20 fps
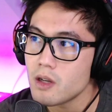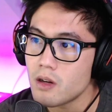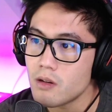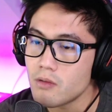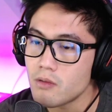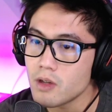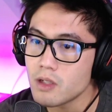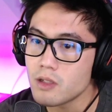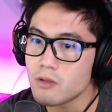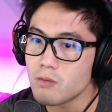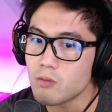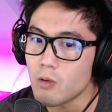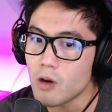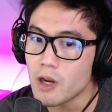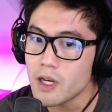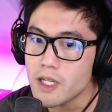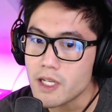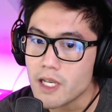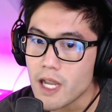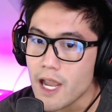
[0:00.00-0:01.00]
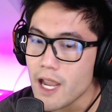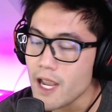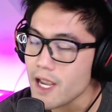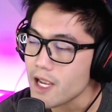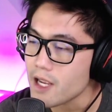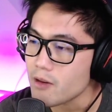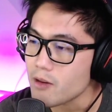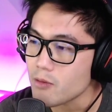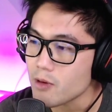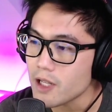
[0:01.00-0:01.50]
We're one
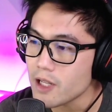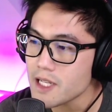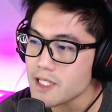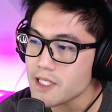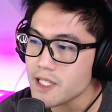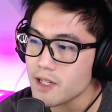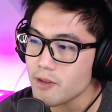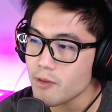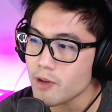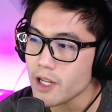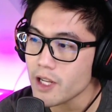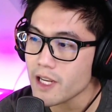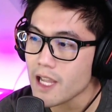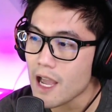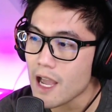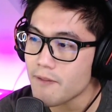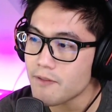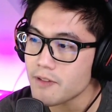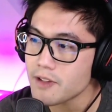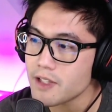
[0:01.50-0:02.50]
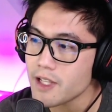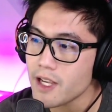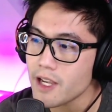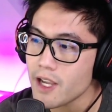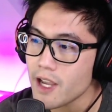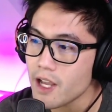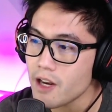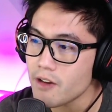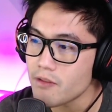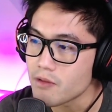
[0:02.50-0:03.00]
day. We're less than, we're like half a day
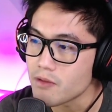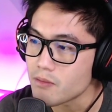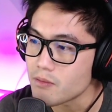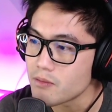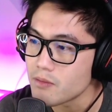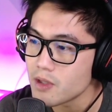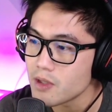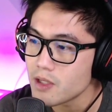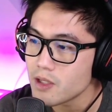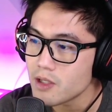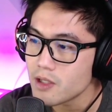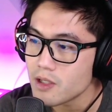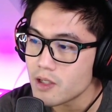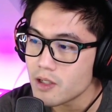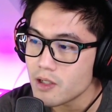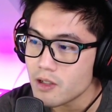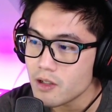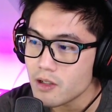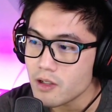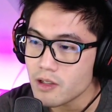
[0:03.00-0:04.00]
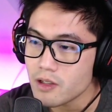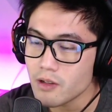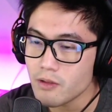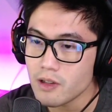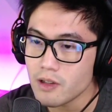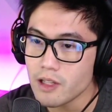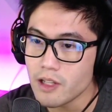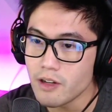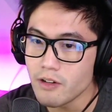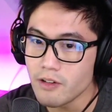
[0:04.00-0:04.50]
ahead of him. The,
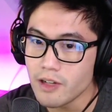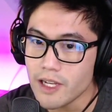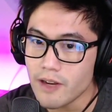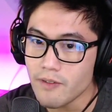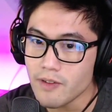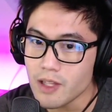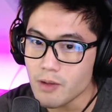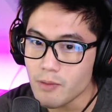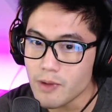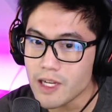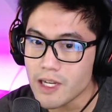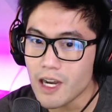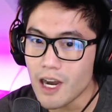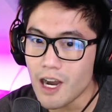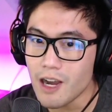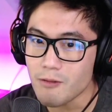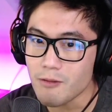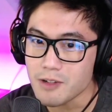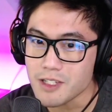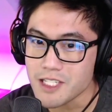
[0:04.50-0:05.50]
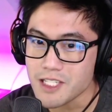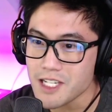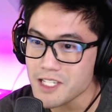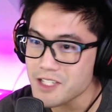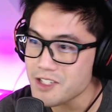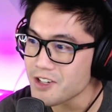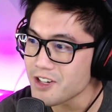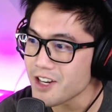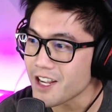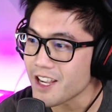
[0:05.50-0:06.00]
literally everything we got was
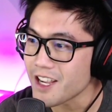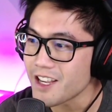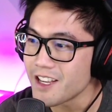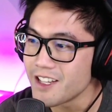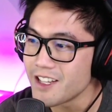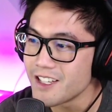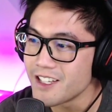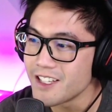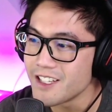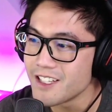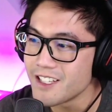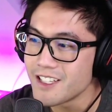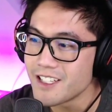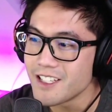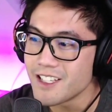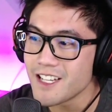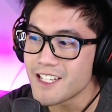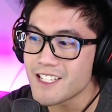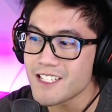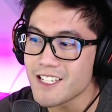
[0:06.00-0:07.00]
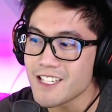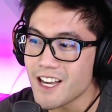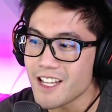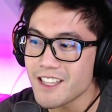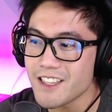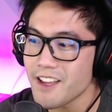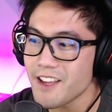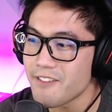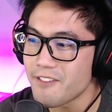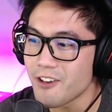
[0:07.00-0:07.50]
yesterday. It's not
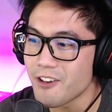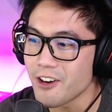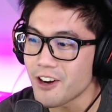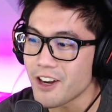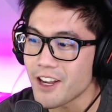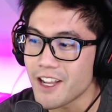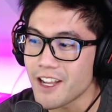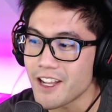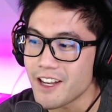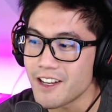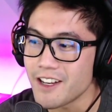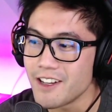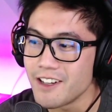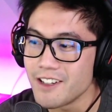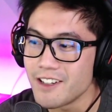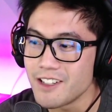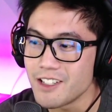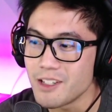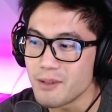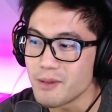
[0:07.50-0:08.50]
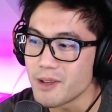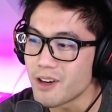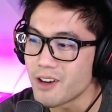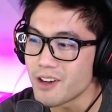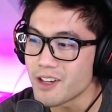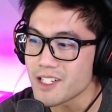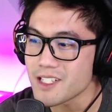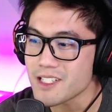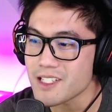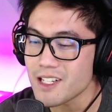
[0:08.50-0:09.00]
that far ahead, to be
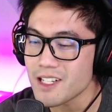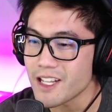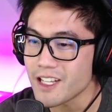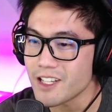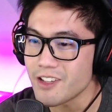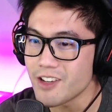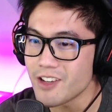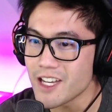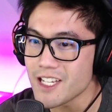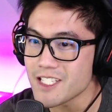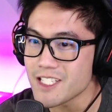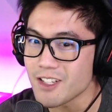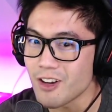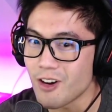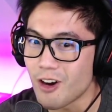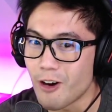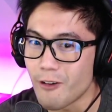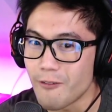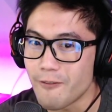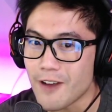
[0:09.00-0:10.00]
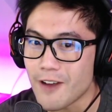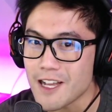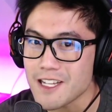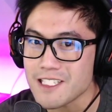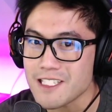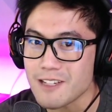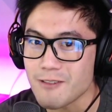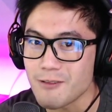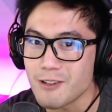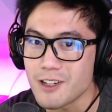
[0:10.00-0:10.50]
honest. Like, you guys saw how
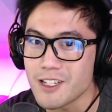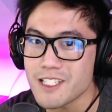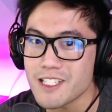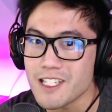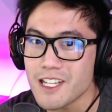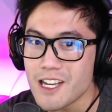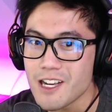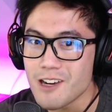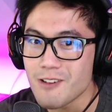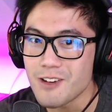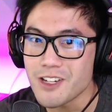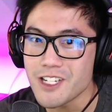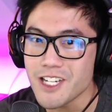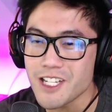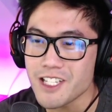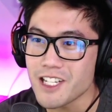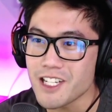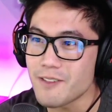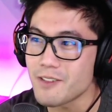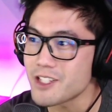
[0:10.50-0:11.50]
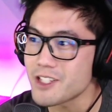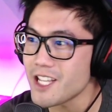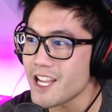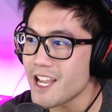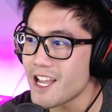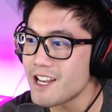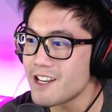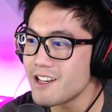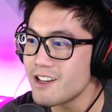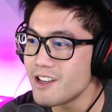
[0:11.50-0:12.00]
fast it was. Once you get to level
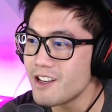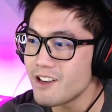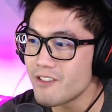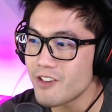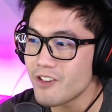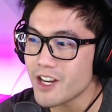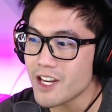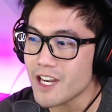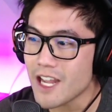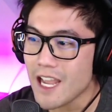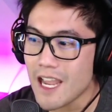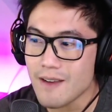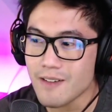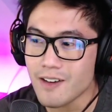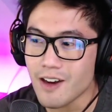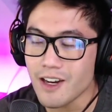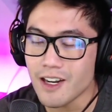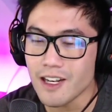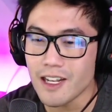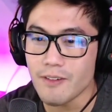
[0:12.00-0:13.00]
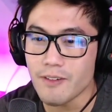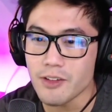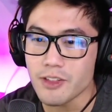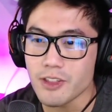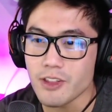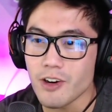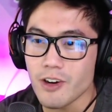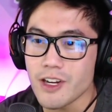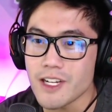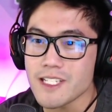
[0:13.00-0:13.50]
10, freaking Abe caught a level
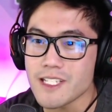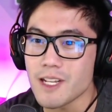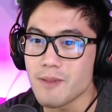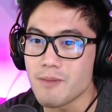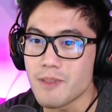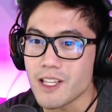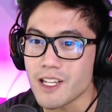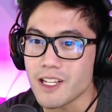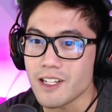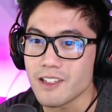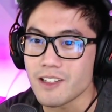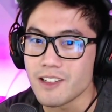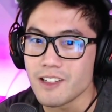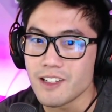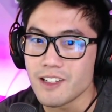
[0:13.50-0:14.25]
30 something.